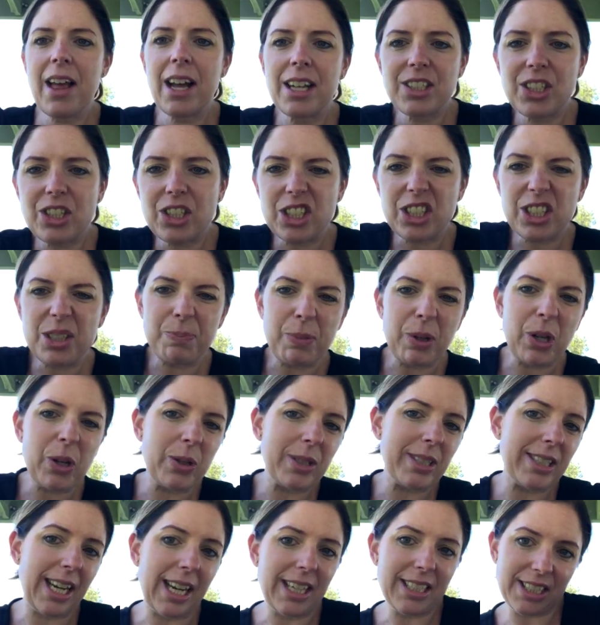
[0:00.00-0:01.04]
that's just
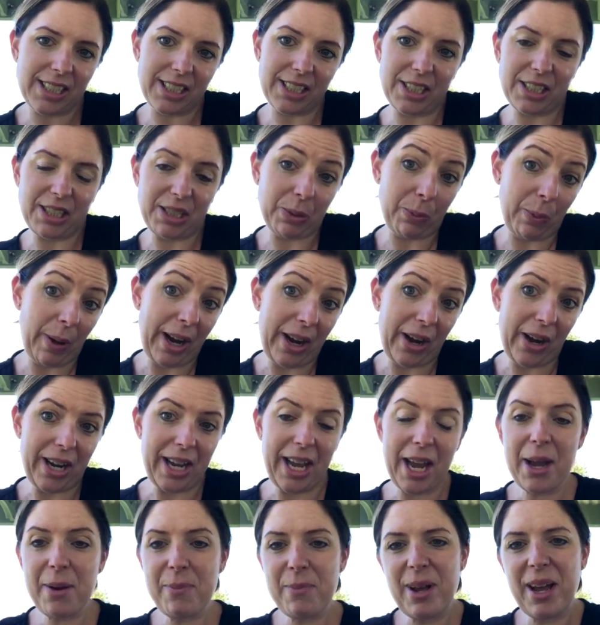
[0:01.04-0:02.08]
because that's just the way I
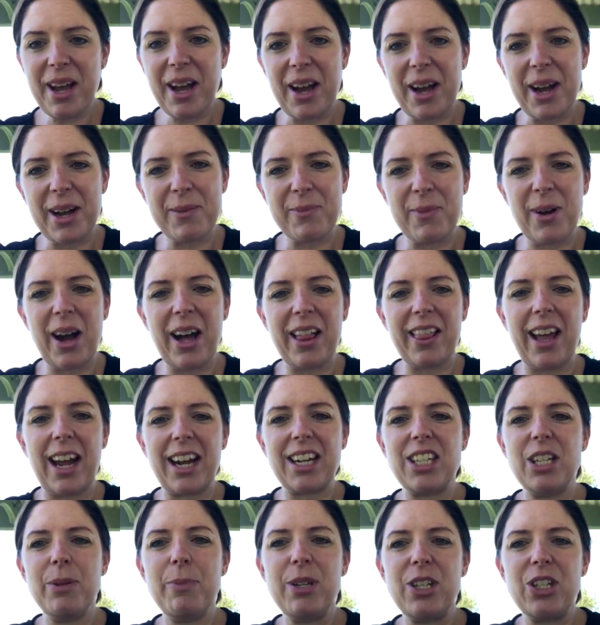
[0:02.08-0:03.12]
am. I
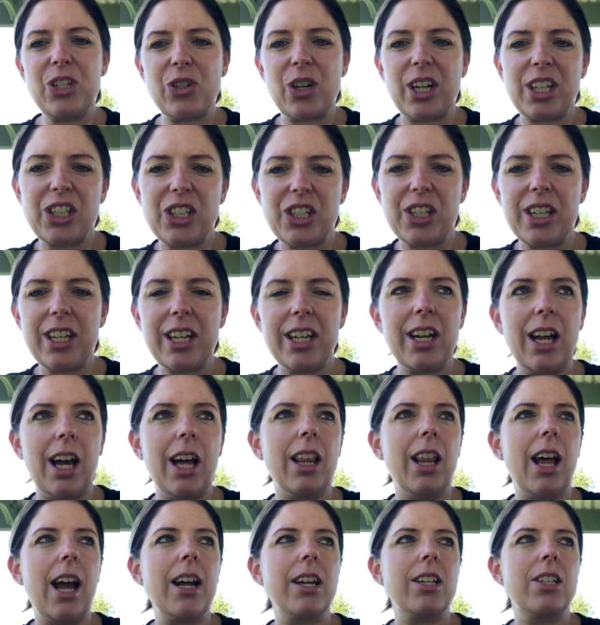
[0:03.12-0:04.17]
like to be structured, I
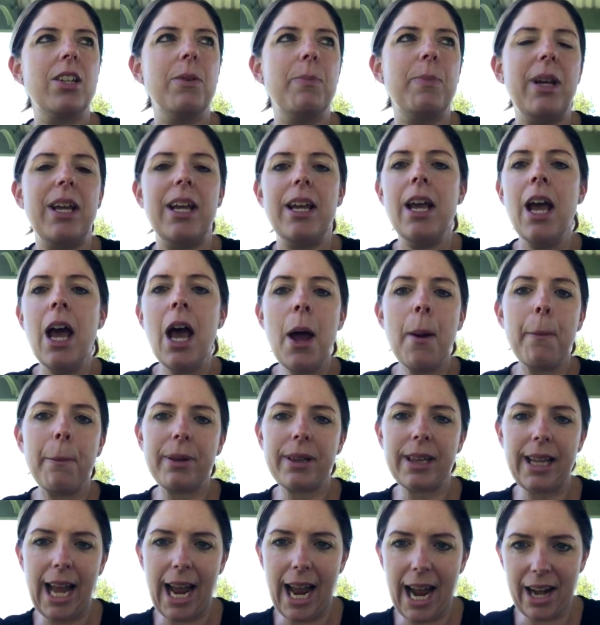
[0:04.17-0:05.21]
like to be
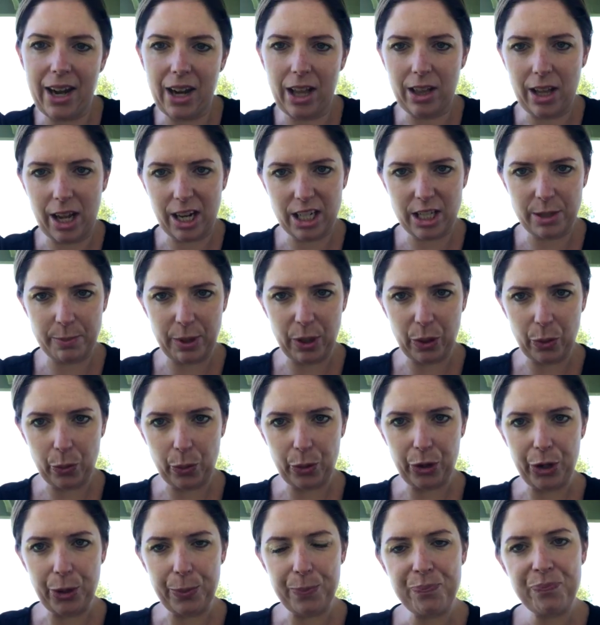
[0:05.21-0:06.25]
planned, I like to be
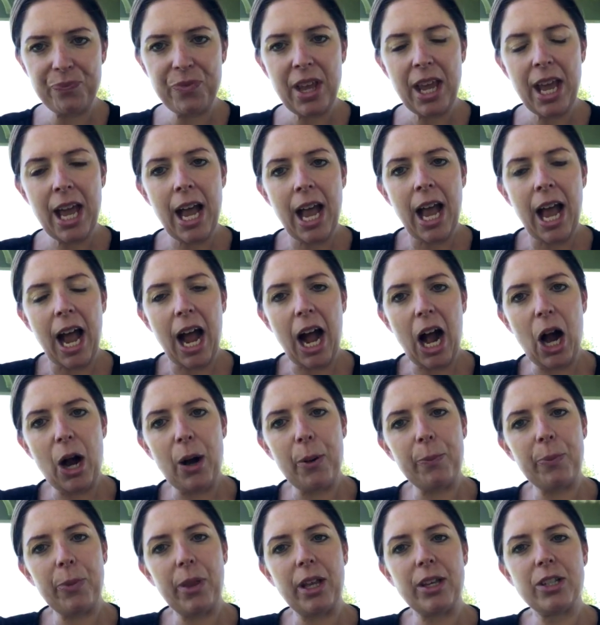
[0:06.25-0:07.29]
ordered.
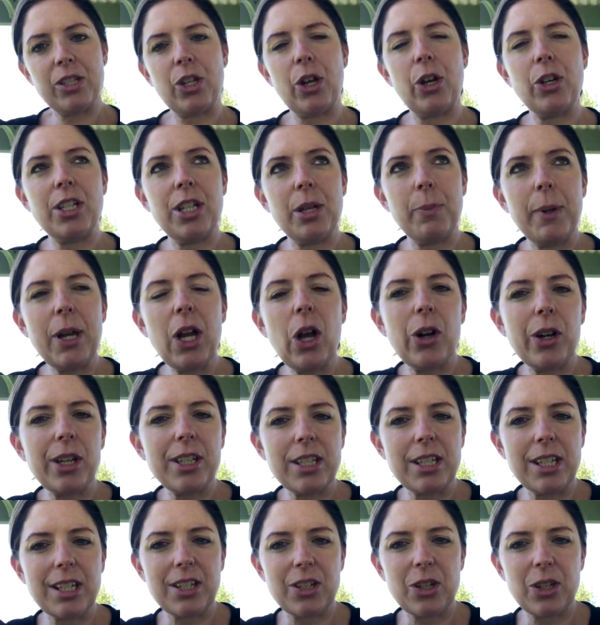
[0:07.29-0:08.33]
So to be
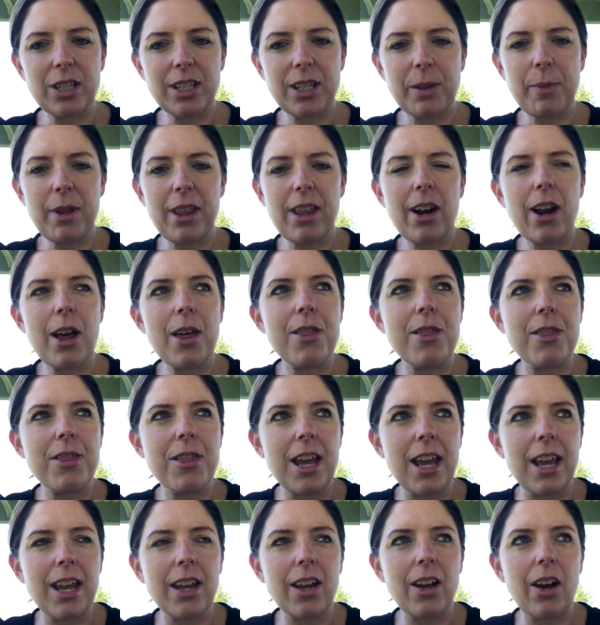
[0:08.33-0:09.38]
honest, it's not something that I
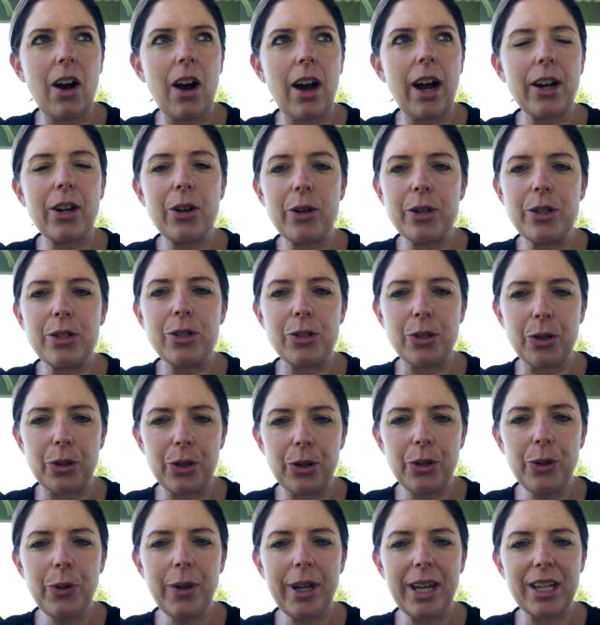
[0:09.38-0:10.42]
think I could
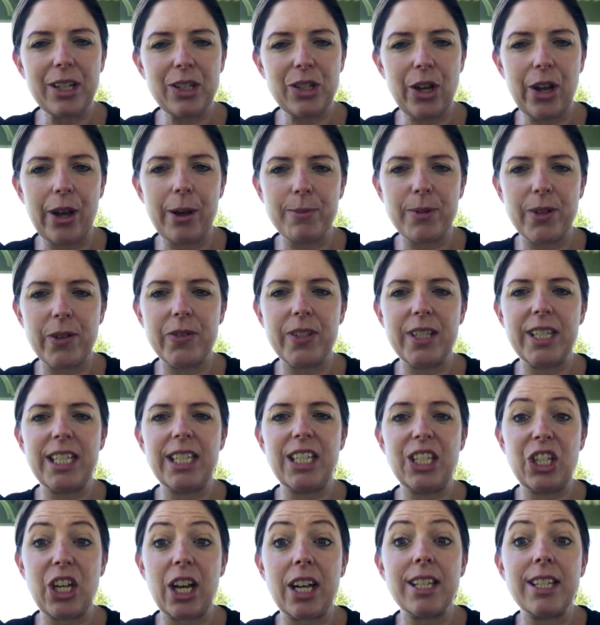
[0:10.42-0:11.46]
do in terms of
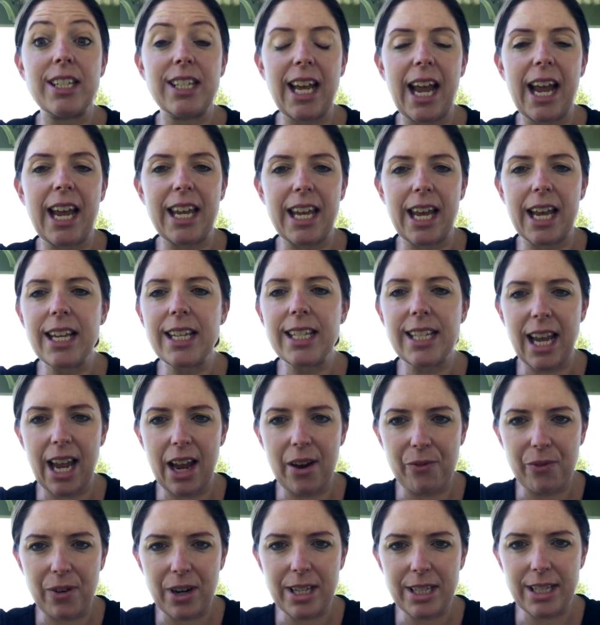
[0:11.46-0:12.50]
just saying yes
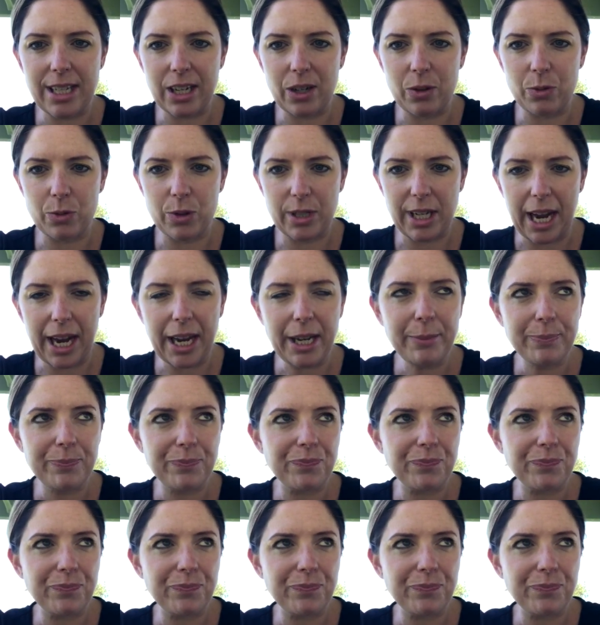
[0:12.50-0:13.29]
every single day